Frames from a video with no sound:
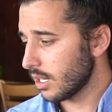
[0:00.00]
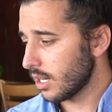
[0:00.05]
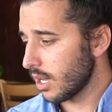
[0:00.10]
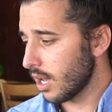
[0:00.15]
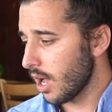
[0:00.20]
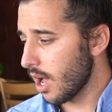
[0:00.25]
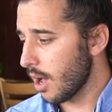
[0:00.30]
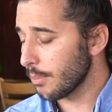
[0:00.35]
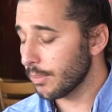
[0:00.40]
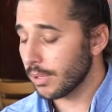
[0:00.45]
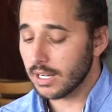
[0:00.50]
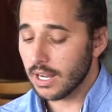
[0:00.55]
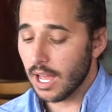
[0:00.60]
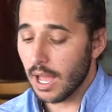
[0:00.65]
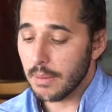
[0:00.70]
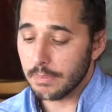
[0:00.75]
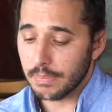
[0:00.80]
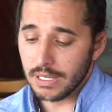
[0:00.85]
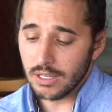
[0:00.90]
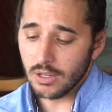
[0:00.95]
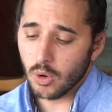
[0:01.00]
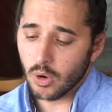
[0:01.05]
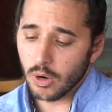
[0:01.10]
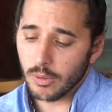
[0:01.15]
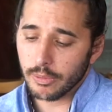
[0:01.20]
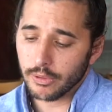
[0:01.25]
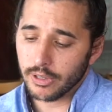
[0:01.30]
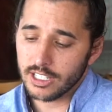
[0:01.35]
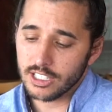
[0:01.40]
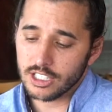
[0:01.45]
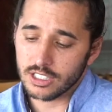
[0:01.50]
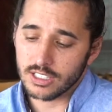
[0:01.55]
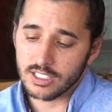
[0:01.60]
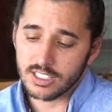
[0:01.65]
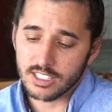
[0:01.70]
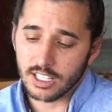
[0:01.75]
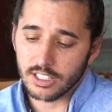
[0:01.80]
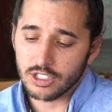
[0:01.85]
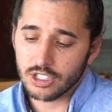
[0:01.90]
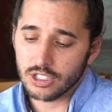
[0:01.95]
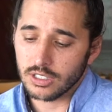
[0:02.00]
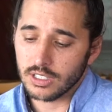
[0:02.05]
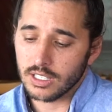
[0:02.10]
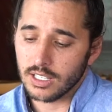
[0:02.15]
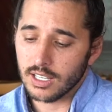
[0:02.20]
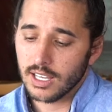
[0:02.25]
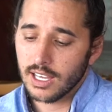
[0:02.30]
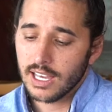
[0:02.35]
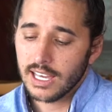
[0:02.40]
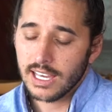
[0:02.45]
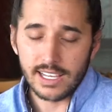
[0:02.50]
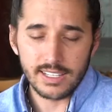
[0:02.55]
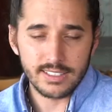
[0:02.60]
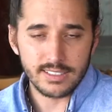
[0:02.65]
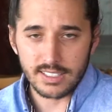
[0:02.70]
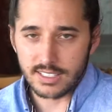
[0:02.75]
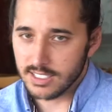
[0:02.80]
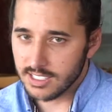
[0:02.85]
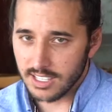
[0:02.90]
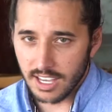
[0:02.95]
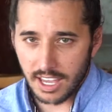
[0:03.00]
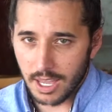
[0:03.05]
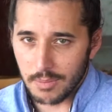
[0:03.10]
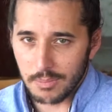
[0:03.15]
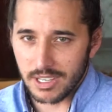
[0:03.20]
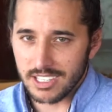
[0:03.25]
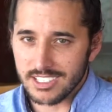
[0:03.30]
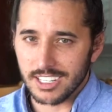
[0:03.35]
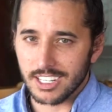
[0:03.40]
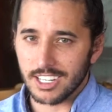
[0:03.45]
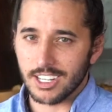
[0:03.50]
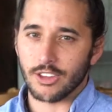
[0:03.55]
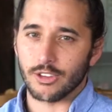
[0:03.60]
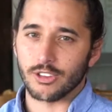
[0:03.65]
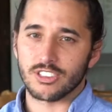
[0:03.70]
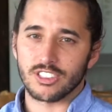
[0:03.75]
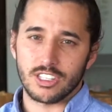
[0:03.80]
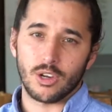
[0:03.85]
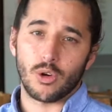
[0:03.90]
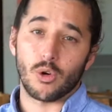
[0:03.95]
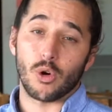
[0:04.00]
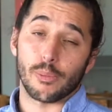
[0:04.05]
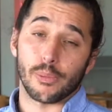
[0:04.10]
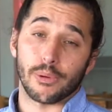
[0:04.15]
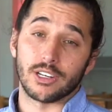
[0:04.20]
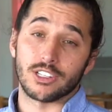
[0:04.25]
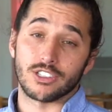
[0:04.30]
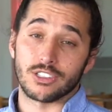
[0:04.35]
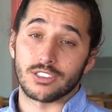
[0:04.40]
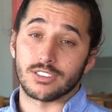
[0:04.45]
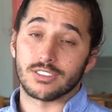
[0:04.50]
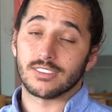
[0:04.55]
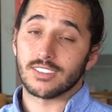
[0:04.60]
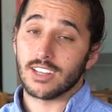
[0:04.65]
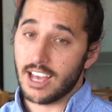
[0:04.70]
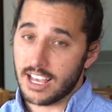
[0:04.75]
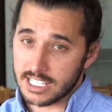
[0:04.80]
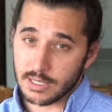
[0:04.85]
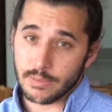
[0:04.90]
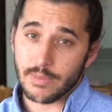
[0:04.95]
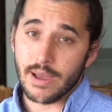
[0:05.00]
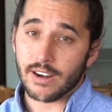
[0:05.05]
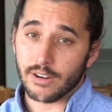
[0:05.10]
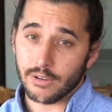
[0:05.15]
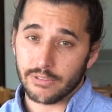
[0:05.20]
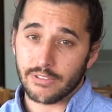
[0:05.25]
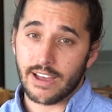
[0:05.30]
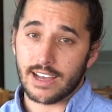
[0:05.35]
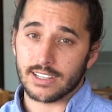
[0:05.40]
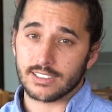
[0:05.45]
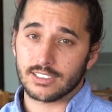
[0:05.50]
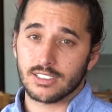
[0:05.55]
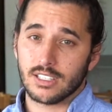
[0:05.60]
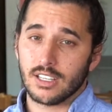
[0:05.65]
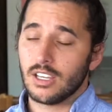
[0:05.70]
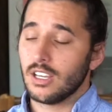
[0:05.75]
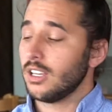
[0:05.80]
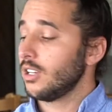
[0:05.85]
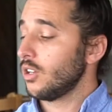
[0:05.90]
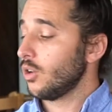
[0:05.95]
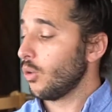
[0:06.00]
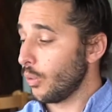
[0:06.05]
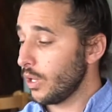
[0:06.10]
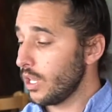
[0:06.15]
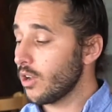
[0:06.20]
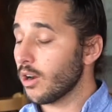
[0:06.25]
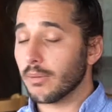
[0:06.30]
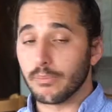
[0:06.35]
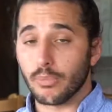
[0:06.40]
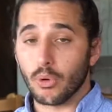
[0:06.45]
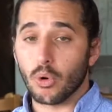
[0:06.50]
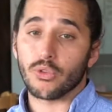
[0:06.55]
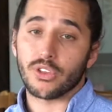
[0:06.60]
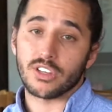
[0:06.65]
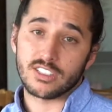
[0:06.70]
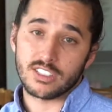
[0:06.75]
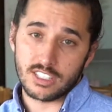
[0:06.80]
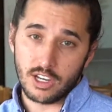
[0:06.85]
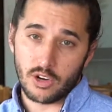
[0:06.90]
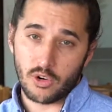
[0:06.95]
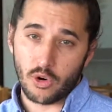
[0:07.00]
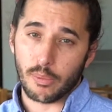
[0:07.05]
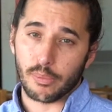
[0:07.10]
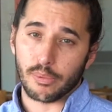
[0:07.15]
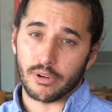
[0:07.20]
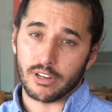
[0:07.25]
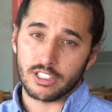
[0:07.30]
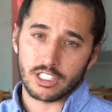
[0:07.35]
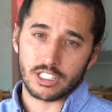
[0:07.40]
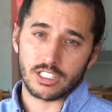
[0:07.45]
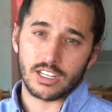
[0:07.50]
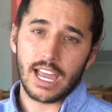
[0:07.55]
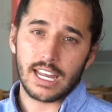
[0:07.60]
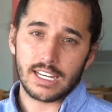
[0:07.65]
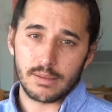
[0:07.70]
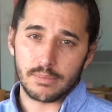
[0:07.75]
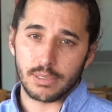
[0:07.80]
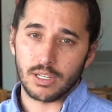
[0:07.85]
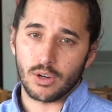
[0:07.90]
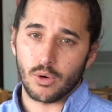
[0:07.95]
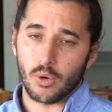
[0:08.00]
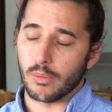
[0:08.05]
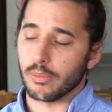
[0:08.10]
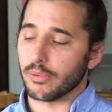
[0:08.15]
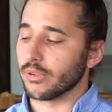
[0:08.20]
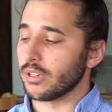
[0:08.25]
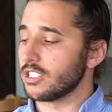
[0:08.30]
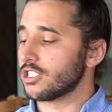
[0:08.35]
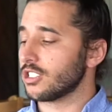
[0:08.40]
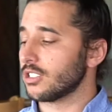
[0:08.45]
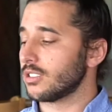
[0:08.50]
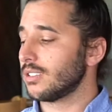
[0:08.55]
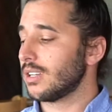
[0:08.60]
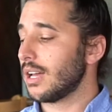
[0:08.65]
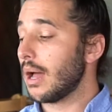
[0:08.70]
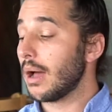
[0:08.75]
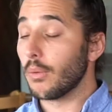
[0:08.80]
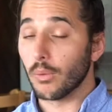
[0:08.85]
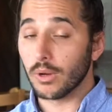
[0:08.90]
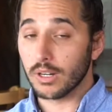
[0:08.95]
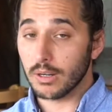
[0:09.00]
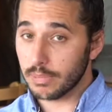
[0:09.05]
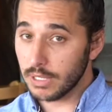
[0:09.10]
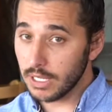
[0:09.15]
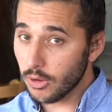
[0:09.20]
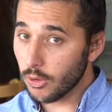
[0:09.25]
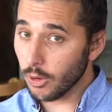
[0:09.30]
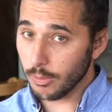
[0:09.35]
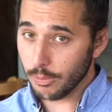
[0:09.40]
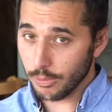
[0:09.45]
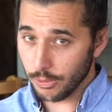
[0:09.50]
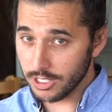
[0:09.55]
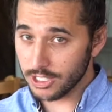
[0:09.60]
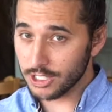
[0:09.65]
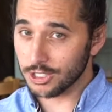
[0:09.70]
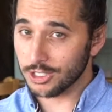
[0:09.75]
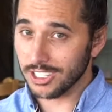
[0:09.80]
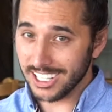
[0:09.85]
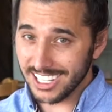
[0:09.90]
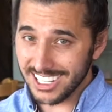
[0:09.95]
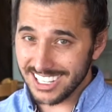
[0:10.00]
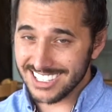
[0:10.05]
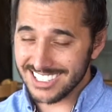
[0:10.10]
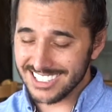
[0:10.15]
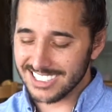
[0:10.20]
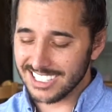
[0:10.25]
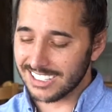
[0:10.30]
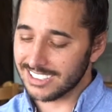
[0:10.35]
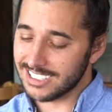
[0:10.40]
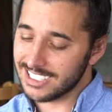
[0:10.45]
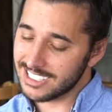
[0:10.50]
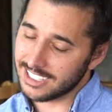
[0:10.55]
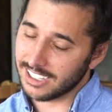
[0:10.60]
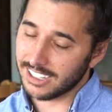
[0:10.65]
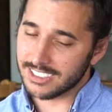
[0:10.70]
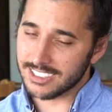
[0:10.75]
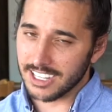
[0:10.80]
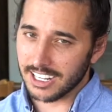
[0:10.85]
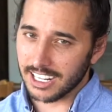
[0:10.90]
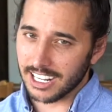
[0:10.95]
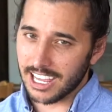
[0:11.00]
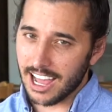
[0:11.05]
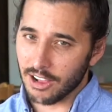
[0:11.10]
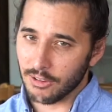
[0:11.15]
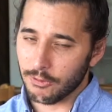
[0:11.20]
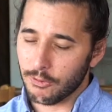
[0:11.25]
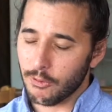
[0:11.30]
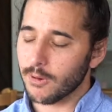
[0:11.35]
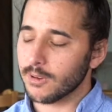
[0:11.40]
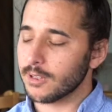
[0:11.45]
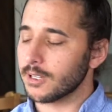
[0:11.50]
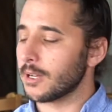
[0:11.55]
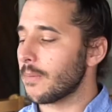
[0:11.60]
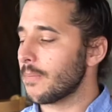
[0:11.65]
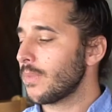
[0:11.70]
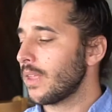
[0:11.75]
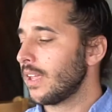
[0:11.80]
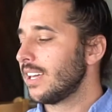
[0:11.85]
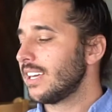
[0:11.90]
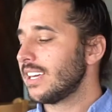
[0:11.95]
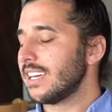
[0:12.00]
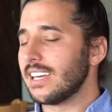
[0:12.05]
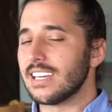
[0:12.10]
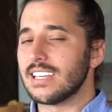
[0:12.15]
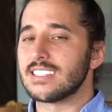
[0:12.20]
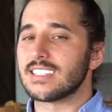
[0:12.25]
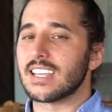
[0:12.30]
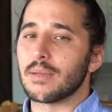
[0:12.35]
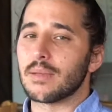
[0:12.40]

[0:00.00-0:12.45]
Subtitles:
But a B corporation essentially is the same as any other C corporation. As a matter of fact, we are both a C corporation and a B corporation. What a B corporation is, at least in the state of California, is a